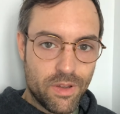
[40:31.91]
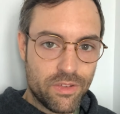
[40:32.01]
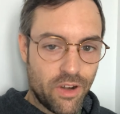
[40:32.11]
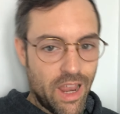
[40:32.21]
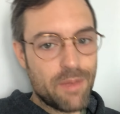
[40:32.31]

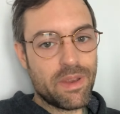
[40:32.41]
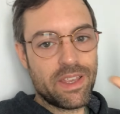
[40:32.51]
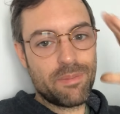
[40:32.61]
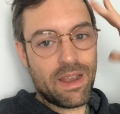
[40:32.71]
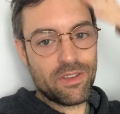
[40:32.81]
Sorry, I am going to
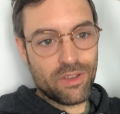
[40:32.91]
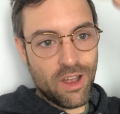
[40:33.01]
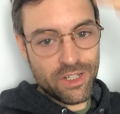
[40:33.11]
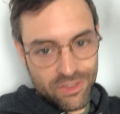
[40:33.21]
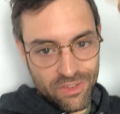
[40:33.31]
get back to the
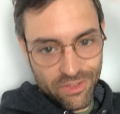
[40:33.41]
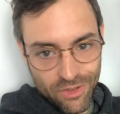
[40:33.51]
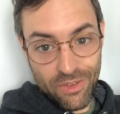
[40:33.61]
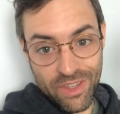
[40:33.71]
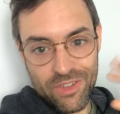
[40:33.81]
consciousness and
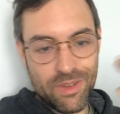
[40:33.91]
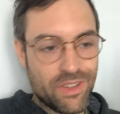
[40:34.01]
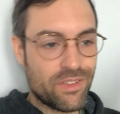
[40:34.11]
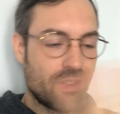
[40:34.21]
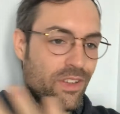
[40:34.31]
all this.
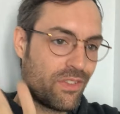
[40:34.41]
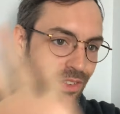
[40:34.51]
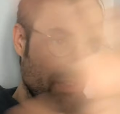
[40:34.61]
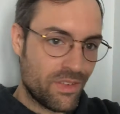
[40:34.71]
It's just...